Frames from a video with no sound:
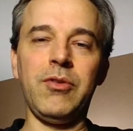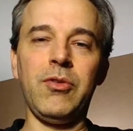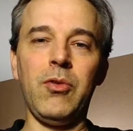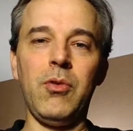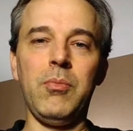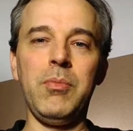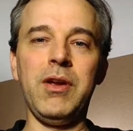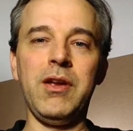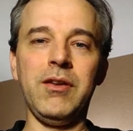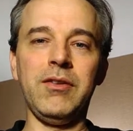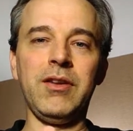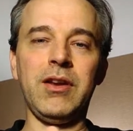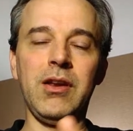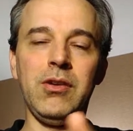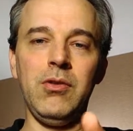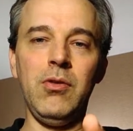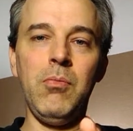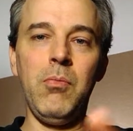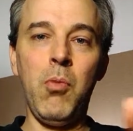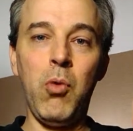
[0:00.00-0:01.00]
So because it
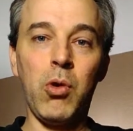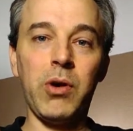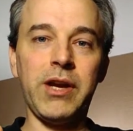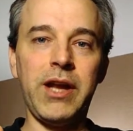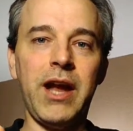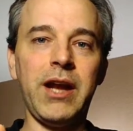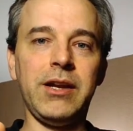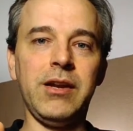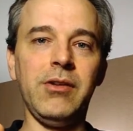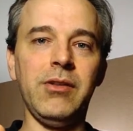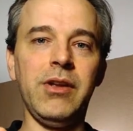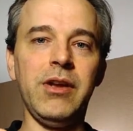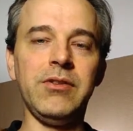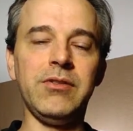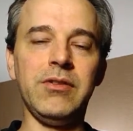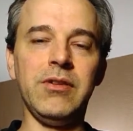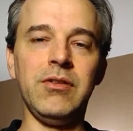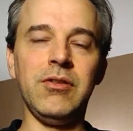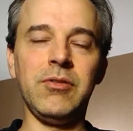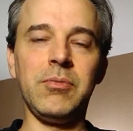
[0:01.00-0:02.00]
can do more
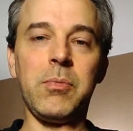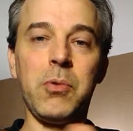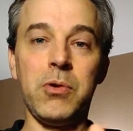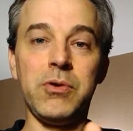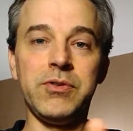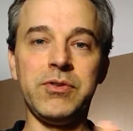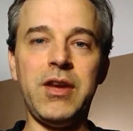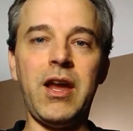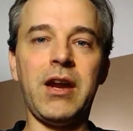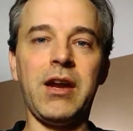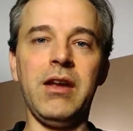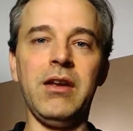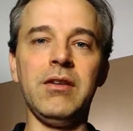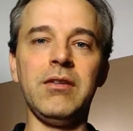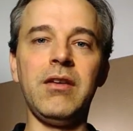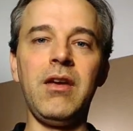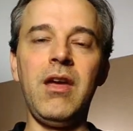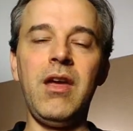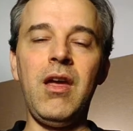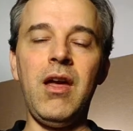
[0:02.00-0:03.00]
calculations per second